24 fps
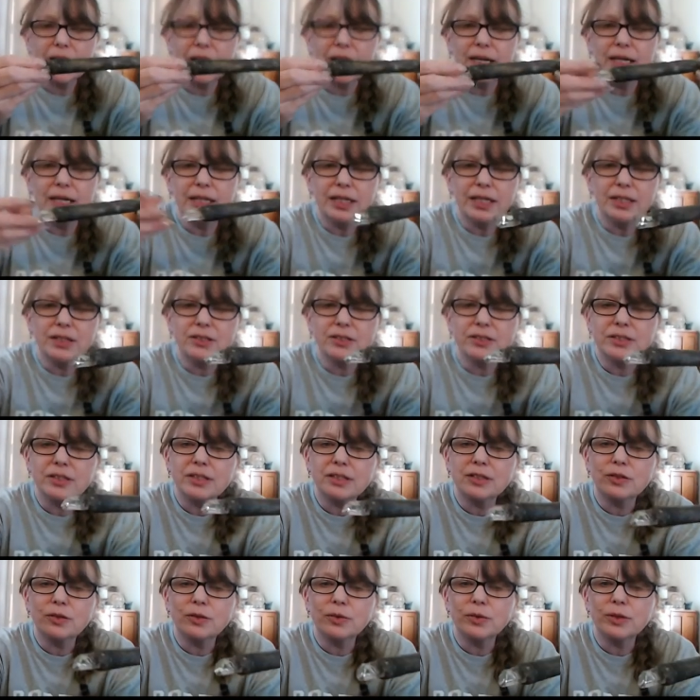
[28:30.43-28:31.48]
and there's the
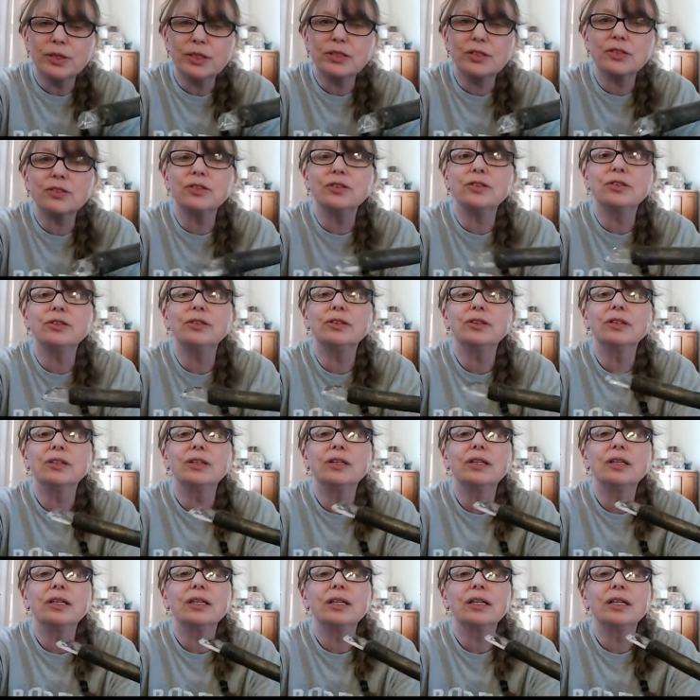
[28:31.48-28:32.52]
crystal.
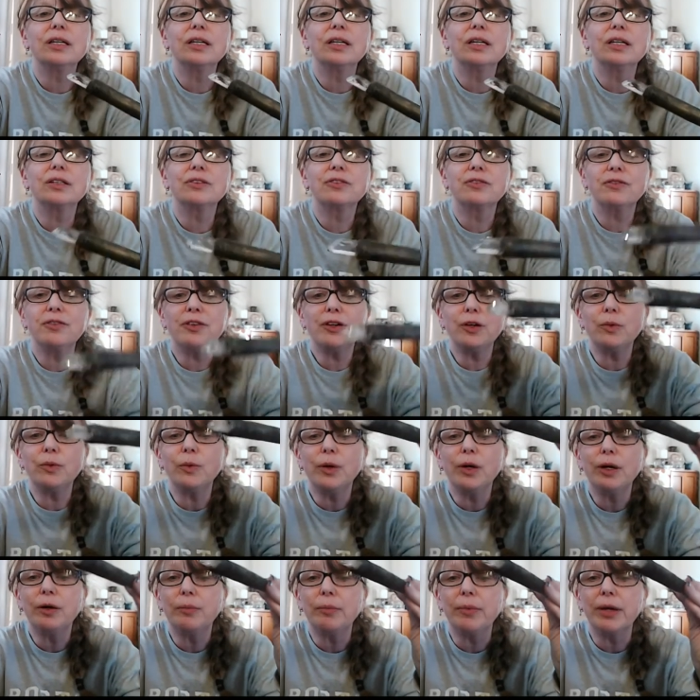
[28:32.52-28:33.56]
It's very
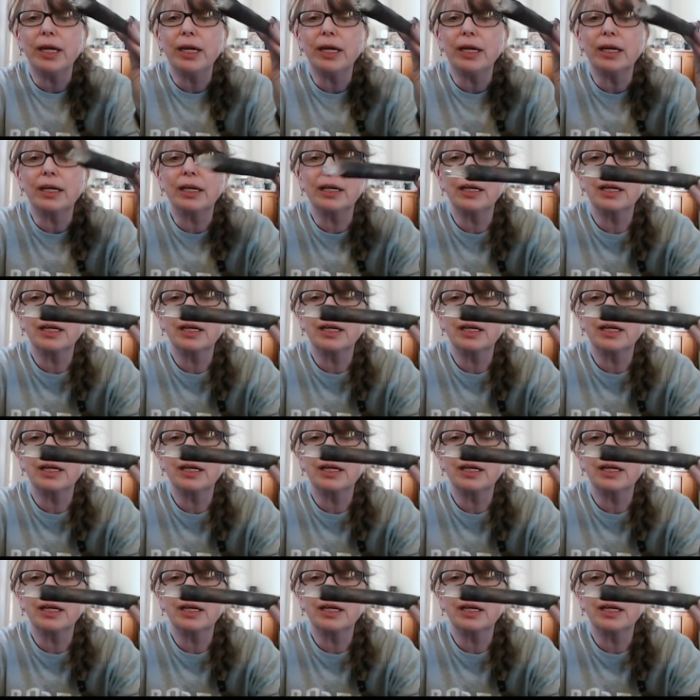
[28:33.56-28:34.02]
well made.